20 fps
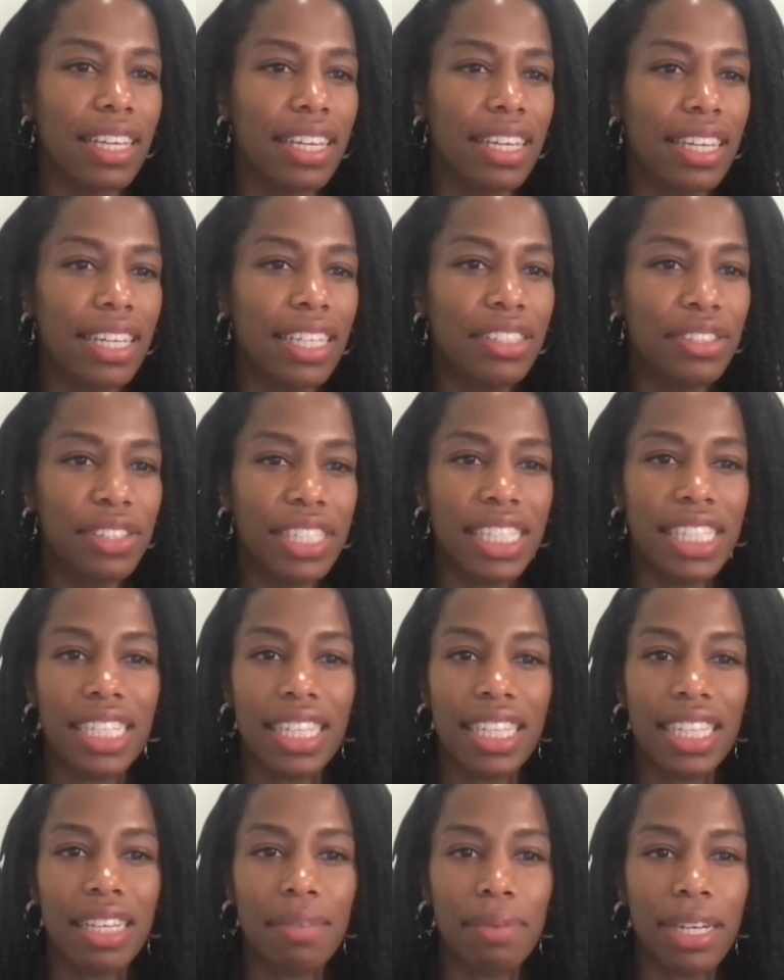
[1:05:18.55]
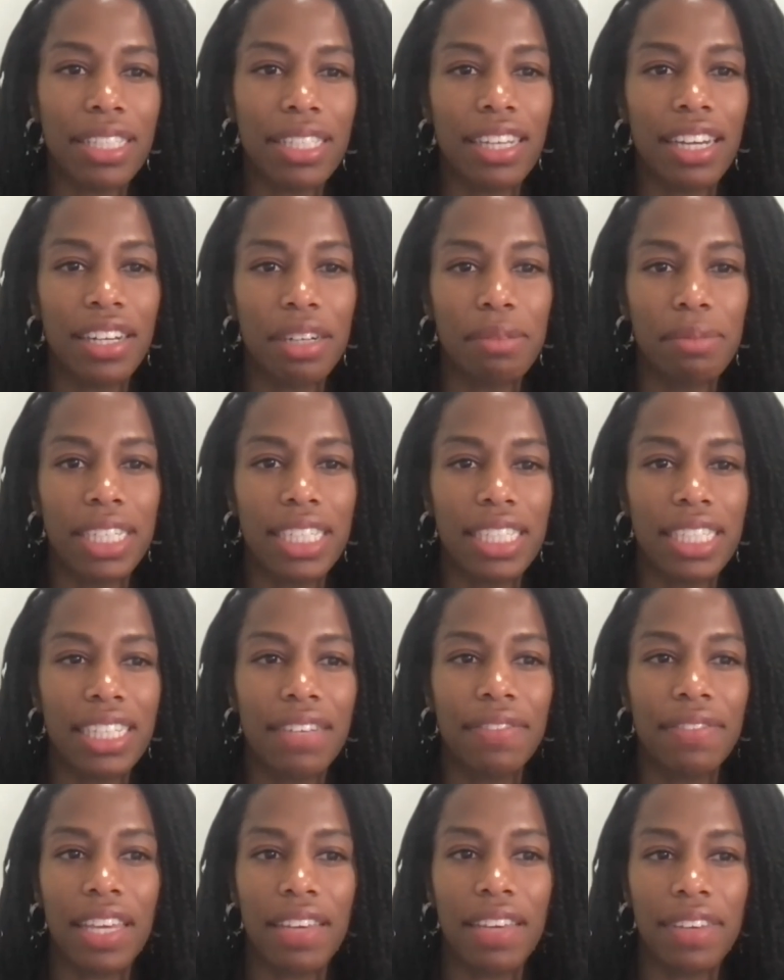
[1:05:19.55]
Interesting to think about Sangram's idea
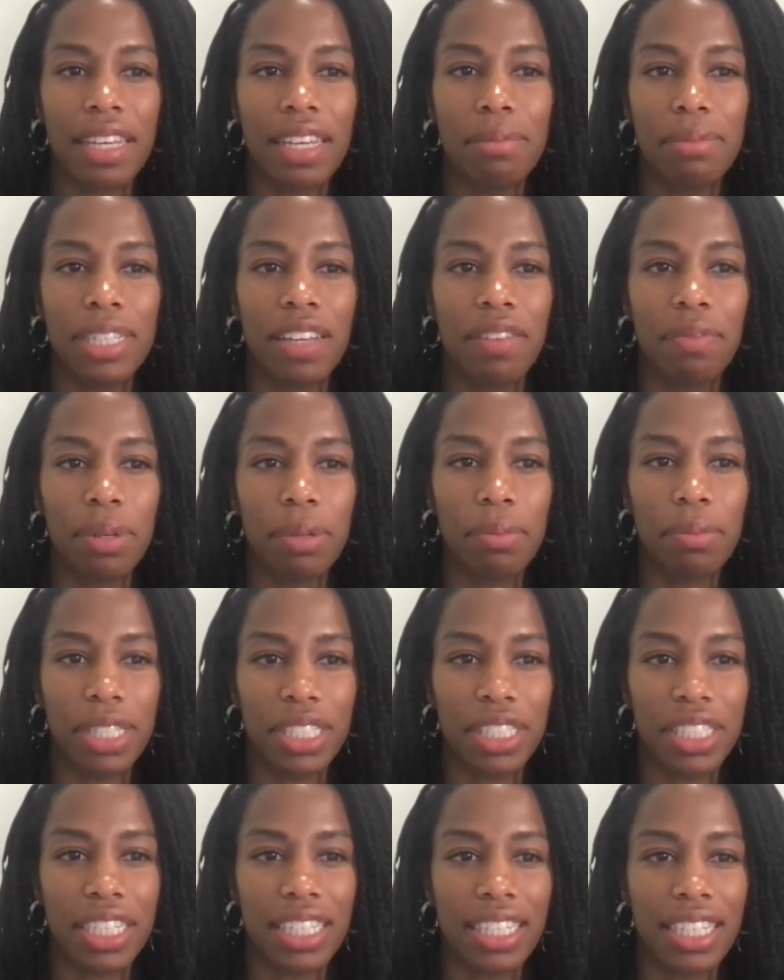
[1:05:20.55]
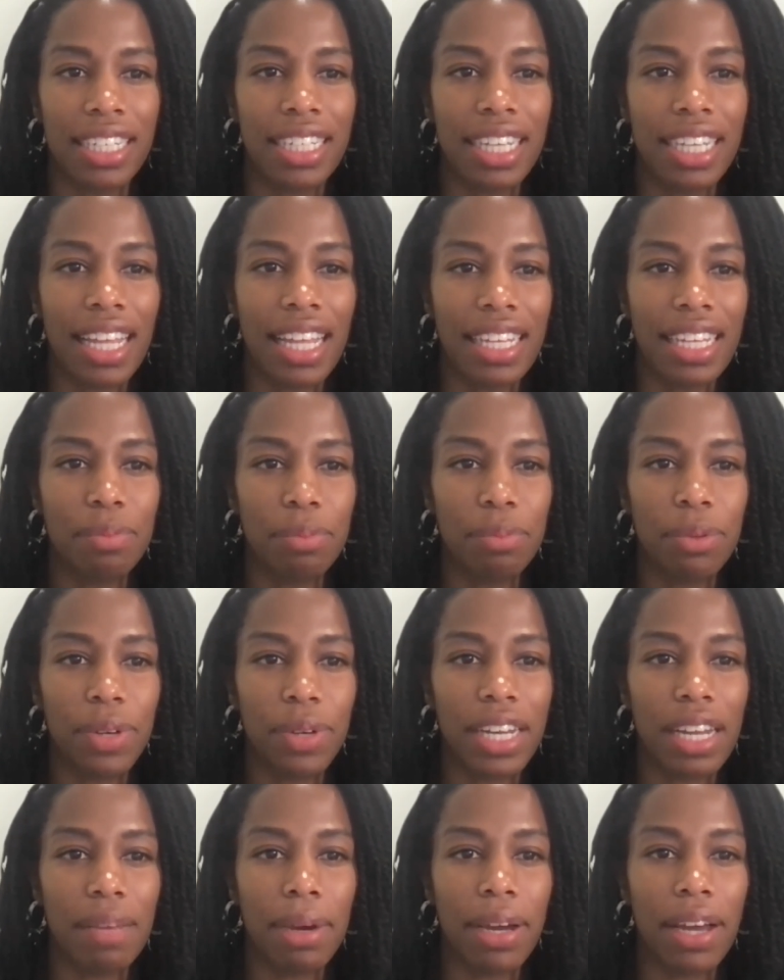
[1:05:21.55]
of giving himself permission and Kelly's
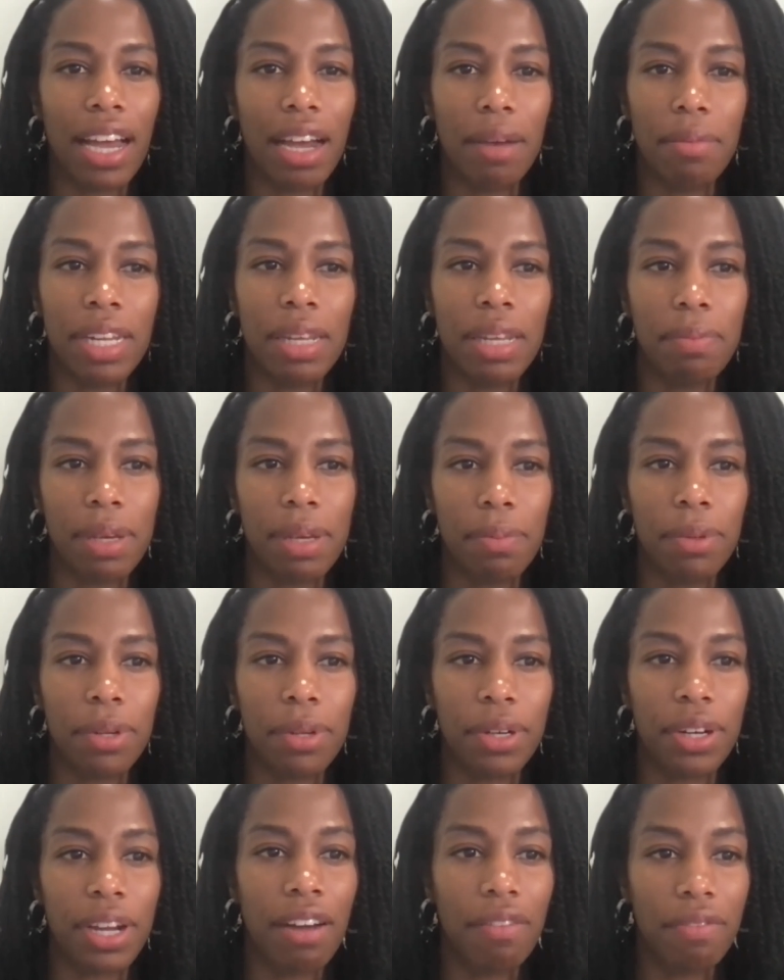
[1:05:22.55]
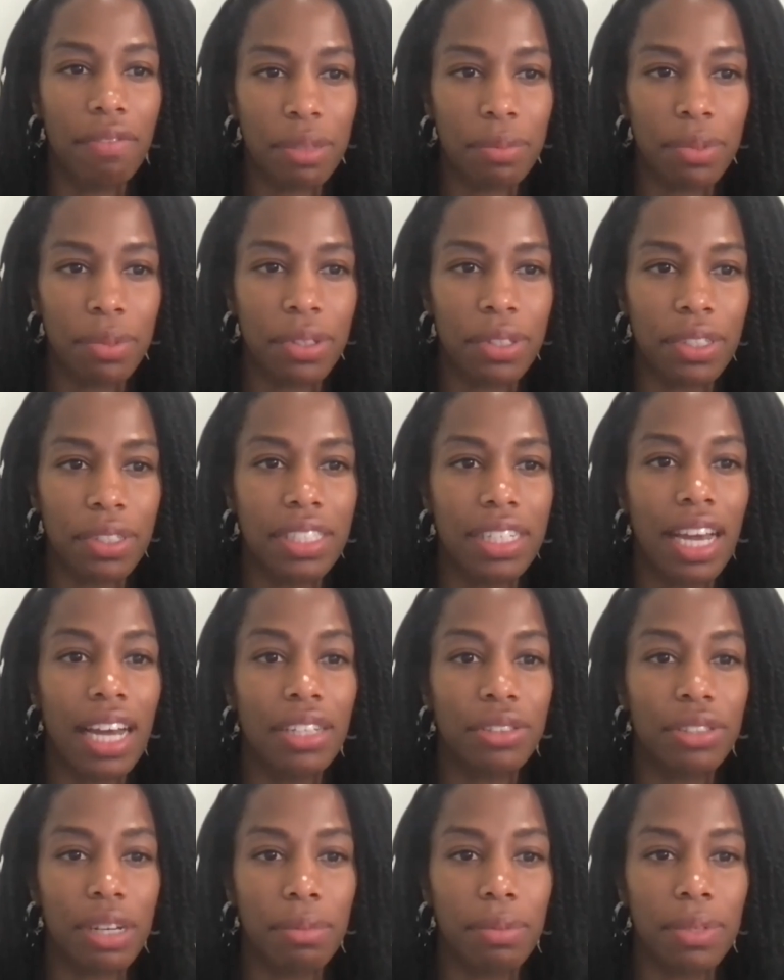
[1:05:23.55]
point about how many people are comfortable not
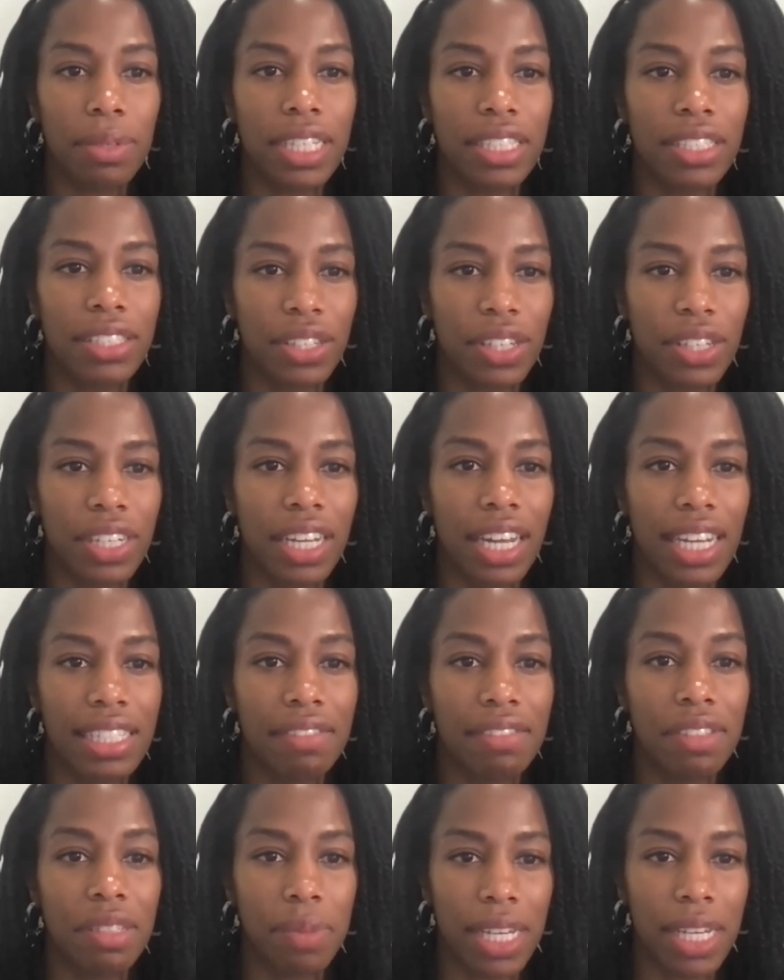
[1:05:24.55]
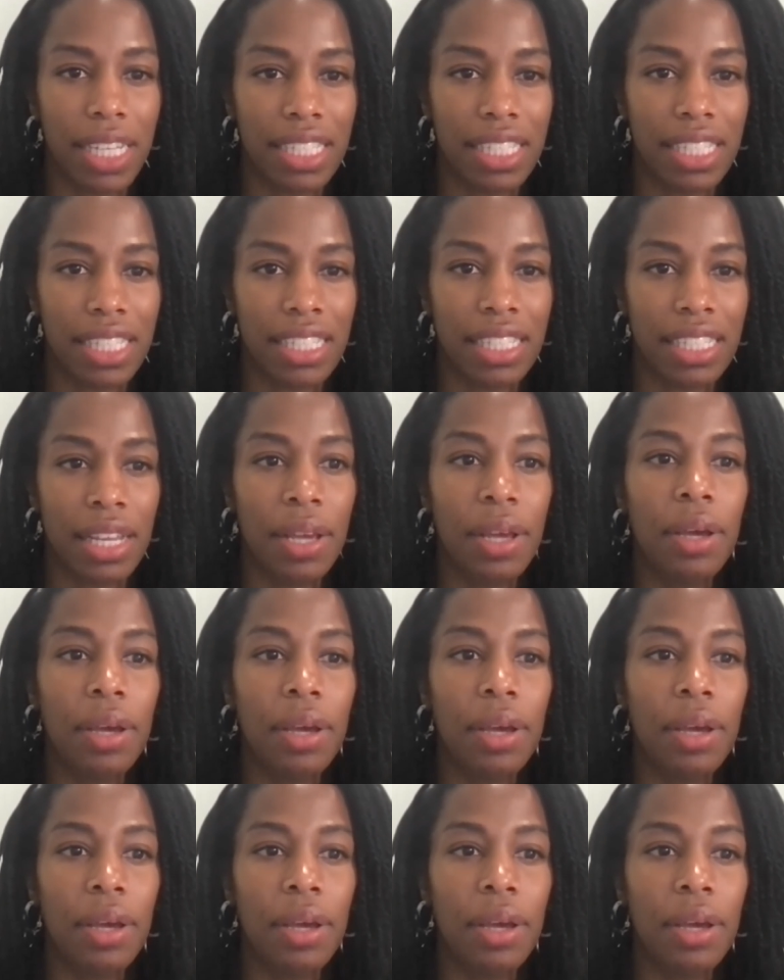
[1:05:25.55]
troubling certain kinds of spaces.